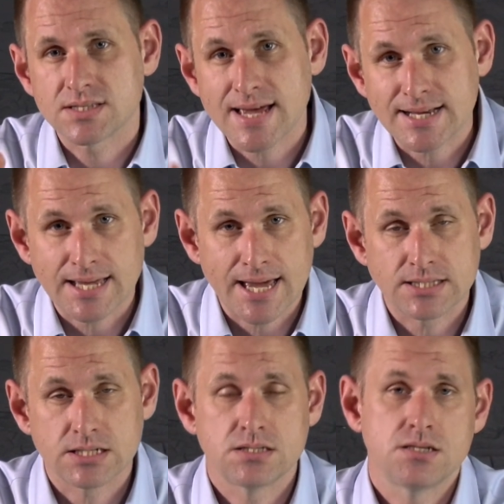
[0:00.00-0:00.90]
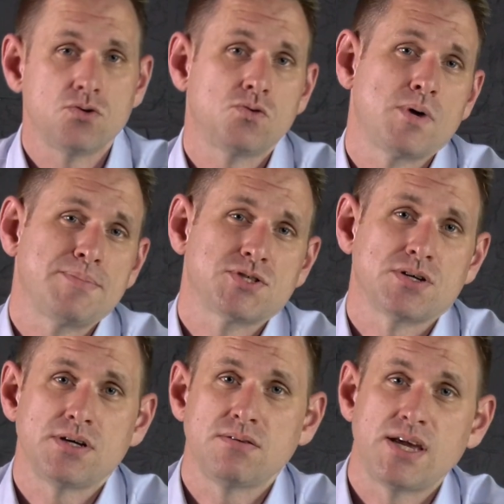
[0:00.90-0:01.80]
dedicated to your
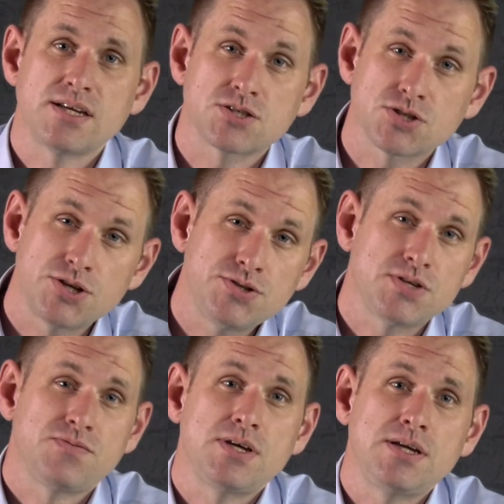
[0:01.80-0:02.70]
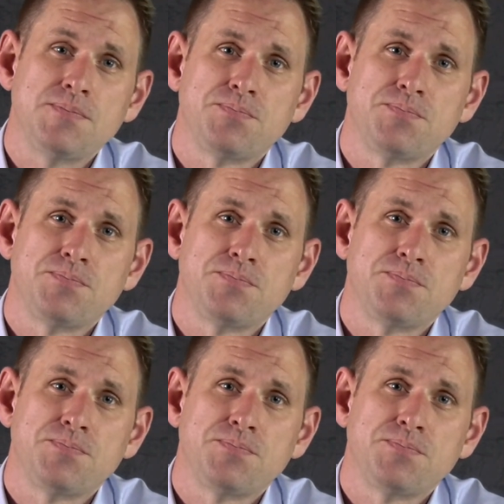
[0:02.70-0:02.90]
website exclusively.